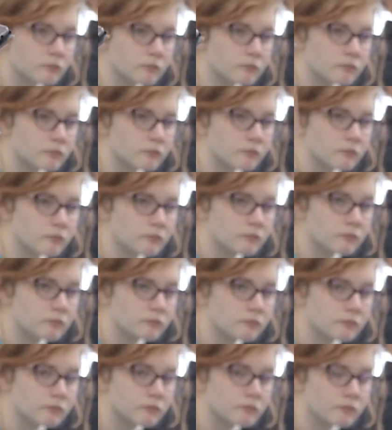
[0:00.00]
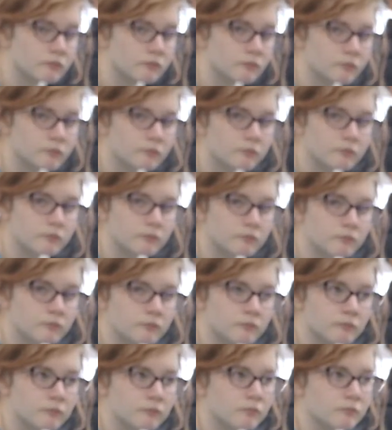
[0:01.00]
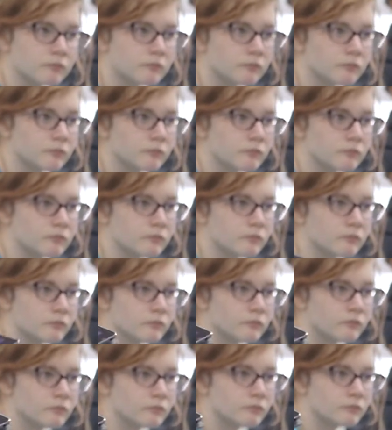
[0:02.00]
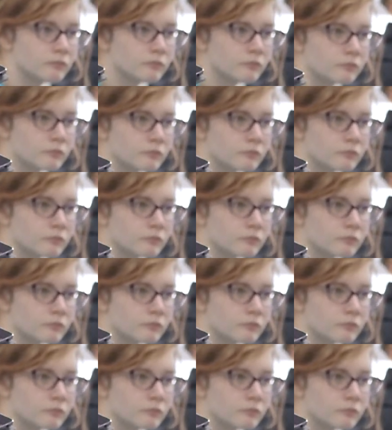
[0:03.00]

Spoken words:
(not speaking)